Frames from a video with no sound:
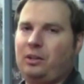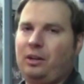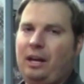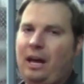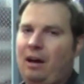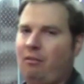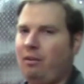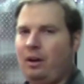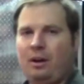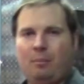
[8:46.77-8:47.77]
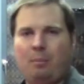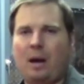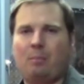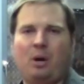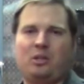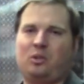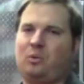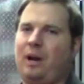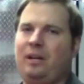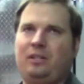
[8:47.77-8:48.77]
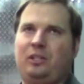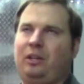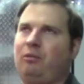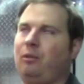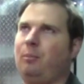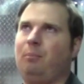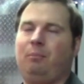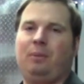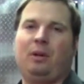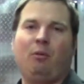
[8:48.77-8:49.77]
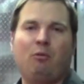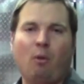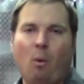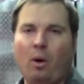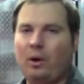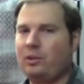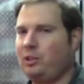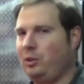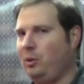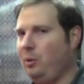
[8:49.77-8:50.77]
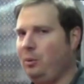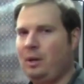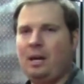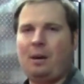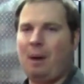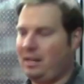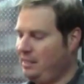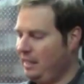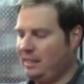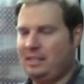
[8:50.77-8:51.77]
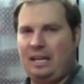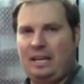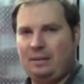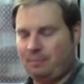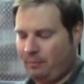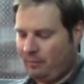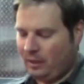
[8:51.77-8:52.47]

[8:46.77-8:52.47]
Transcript: You're going to have pressures ranging from 4 to about 16.